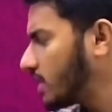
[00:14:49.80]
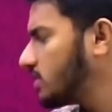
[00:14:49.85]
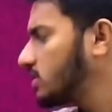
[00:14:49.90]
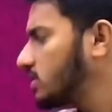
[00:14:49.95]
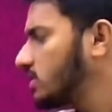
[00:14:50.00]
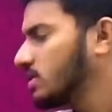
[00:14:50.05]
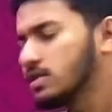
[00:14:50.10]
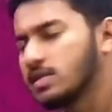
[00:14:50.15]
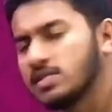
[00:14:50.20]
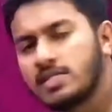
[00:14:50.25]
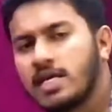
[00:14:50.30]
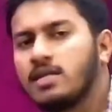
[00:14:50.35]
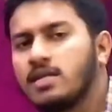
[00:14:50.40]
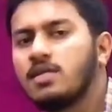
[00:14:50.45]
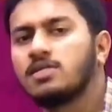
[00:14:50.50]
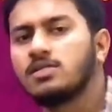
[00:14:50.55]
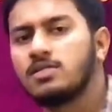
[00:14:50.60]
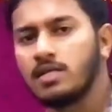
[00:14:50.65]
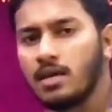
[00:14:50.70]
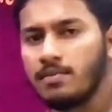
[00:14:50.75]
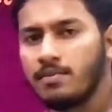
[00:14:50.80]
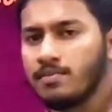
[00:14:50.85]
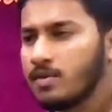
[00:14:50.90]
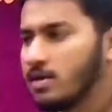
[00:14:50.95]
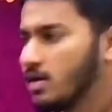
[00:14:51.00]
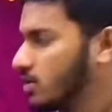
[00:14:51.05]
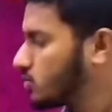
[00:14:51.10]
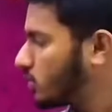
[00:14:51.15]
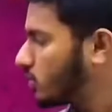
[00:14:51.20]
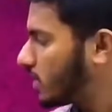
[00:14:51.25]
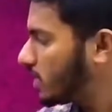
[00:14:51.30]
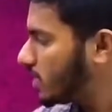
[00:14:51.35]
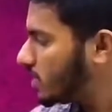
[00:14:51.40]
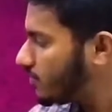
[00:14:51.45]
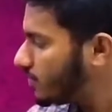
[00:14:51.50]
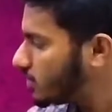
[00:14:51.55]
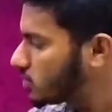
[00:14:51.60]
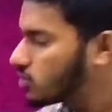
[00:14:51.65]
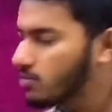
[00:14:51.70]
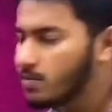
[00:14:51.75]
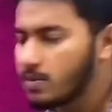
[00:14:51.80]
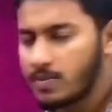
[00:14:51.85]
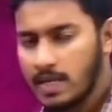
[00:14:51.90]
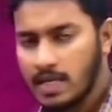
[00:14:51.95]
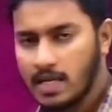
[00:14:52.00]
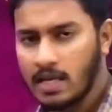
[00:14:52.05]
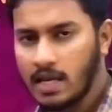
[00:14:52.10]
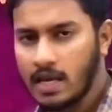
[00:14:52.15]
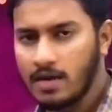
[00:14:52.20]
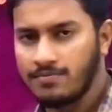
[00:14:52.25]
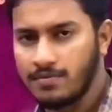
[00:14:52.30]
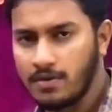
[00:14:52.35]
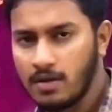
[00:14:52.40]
the sender's name. So here we should be very careful,